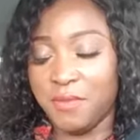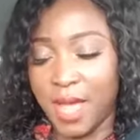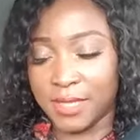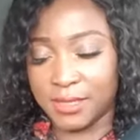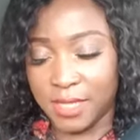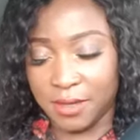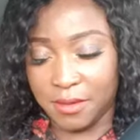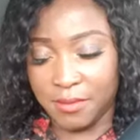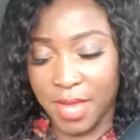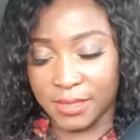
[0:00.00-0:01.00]

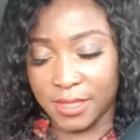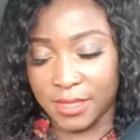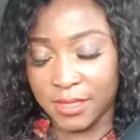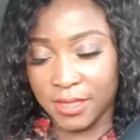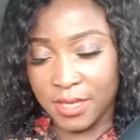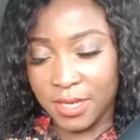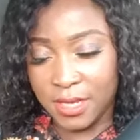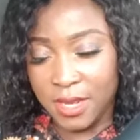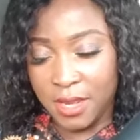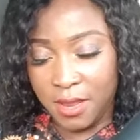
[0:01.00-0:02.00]
Mate.
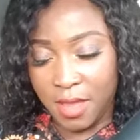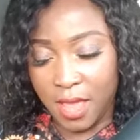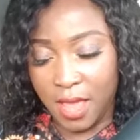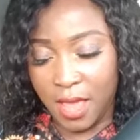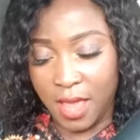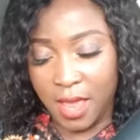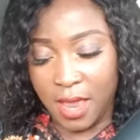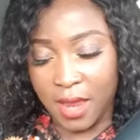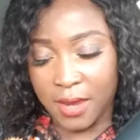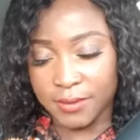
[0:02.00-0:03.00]

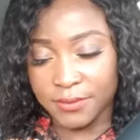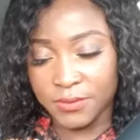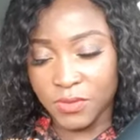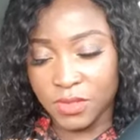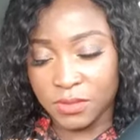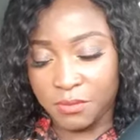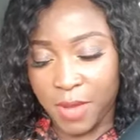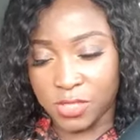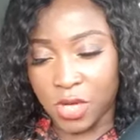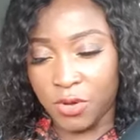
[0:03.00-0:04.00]
Aha.
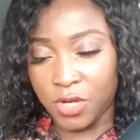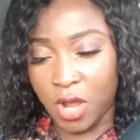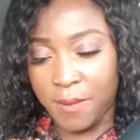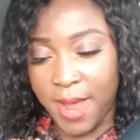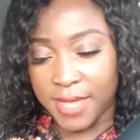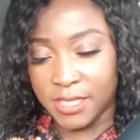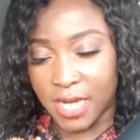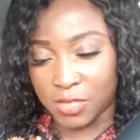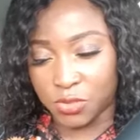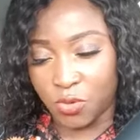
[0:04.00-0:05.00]
Pacha u de oba
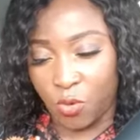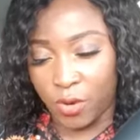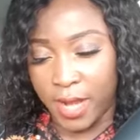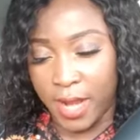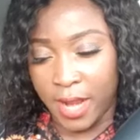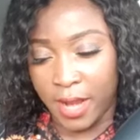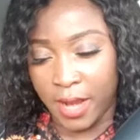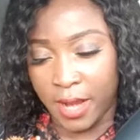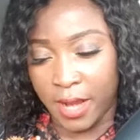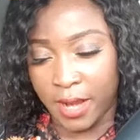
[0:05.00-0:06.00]
jina so
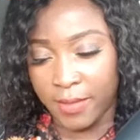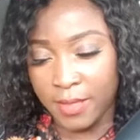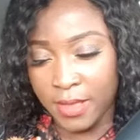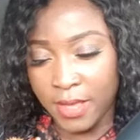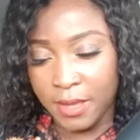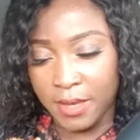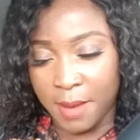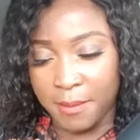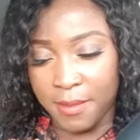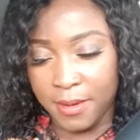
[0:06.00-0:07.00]
kune. Yep.